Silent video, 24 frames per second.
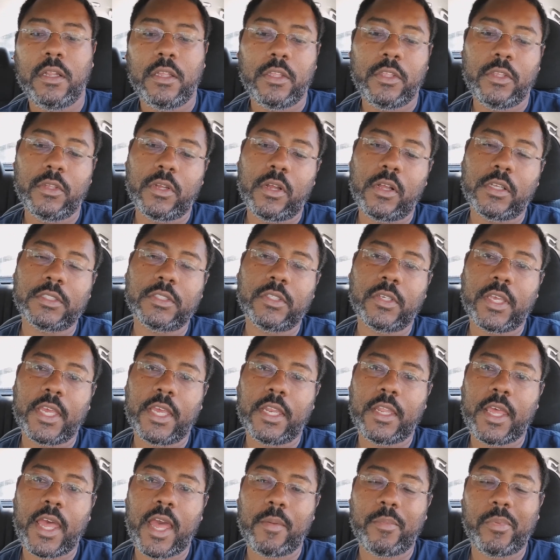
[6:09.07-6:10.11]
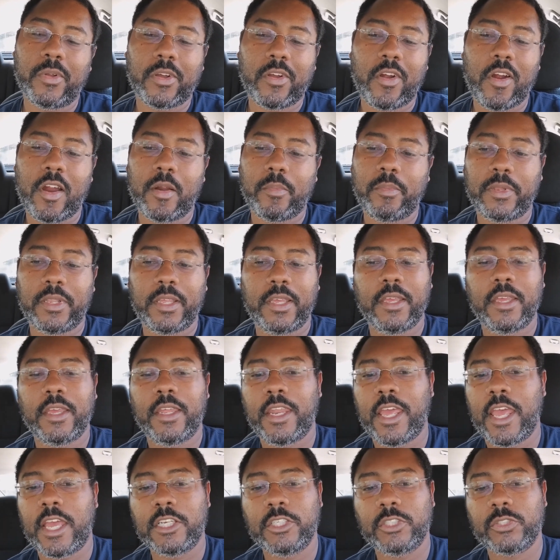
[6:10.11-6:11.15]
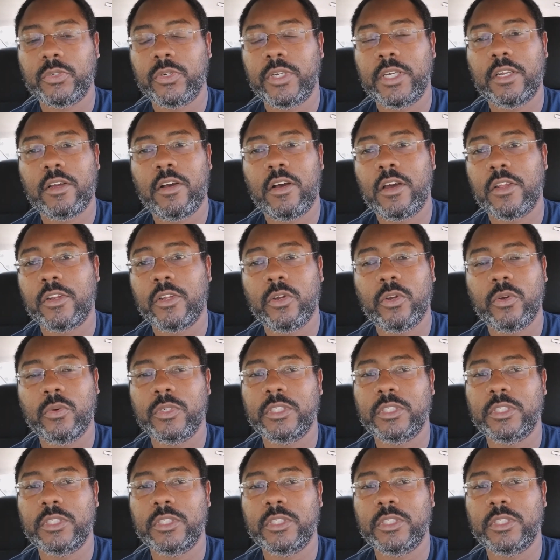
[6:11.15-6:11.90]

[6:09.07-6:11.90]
You'll also get Apple CarPlay and Android Auto,